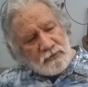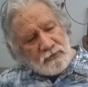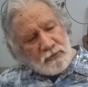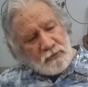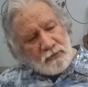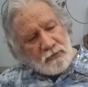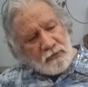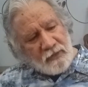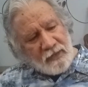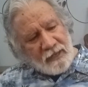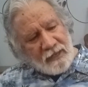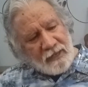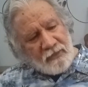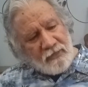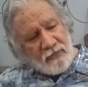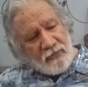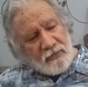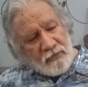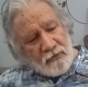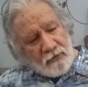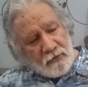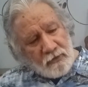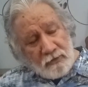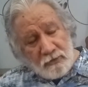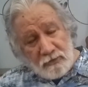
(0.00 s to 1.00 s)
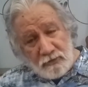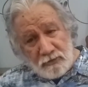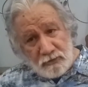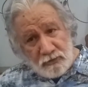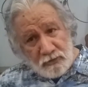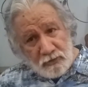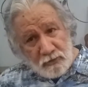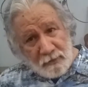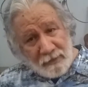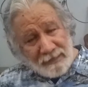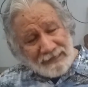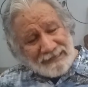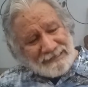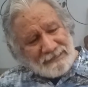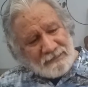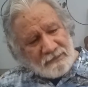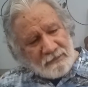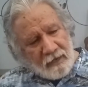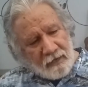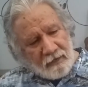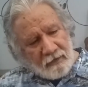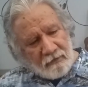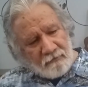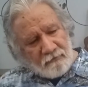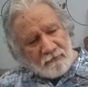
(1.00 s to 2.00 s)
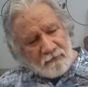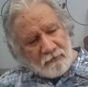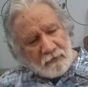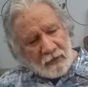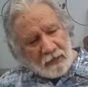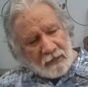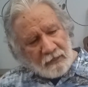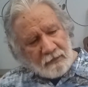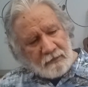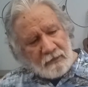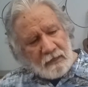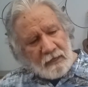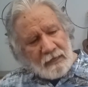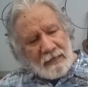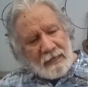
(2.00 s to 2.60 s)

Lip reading: to the 3rd string 2nd fret.